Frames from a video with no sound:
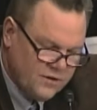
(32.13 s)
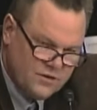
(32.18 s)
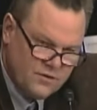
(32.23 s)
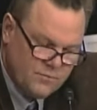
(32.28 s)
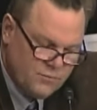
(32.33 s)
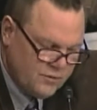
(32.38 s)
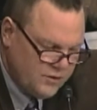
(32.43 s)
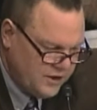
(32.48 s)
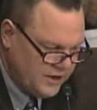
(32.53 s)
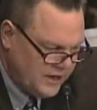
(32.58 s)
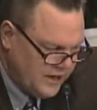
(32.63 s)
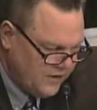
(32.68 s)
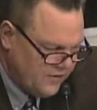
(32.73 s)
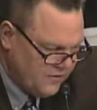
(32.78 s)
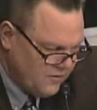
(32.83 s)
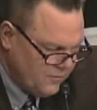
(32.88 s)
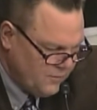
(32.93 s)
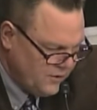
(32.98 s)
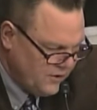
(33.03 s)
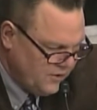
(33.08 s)
with to put
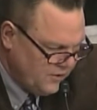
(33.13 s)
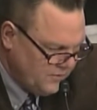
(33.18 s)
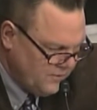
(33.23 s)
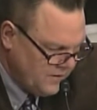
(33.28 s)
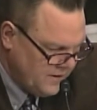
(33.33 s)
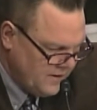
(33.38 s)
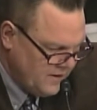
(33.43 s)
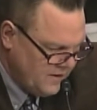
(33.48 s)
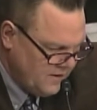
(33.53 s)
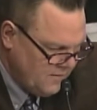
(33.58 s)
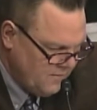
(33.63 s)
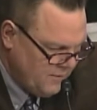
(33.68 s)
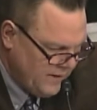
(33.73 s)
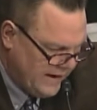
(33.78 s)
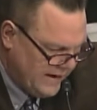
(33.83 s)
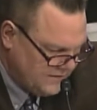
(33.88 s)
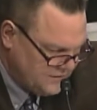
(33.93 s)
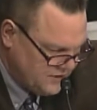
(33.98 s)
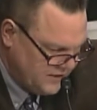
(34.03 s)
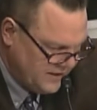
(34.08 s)
together a bill,
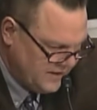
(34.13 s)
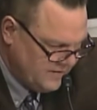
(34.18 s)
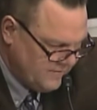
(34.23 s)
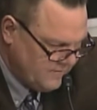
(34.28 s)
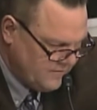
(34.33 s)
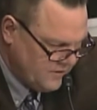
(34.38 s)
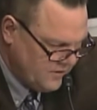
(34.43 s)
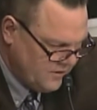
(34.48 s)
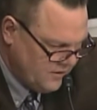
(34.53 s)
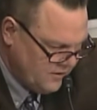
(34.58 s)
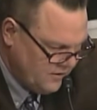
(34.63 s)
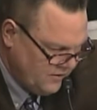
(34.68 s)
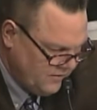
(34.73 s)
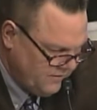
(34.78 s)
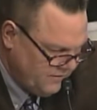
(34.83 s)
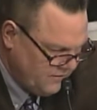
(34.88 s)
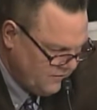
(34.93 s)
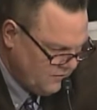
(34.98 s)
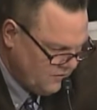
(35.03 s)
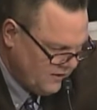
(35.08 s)
passing it on
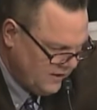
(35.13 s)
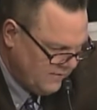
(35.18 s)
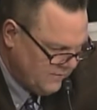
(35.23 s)
the floor,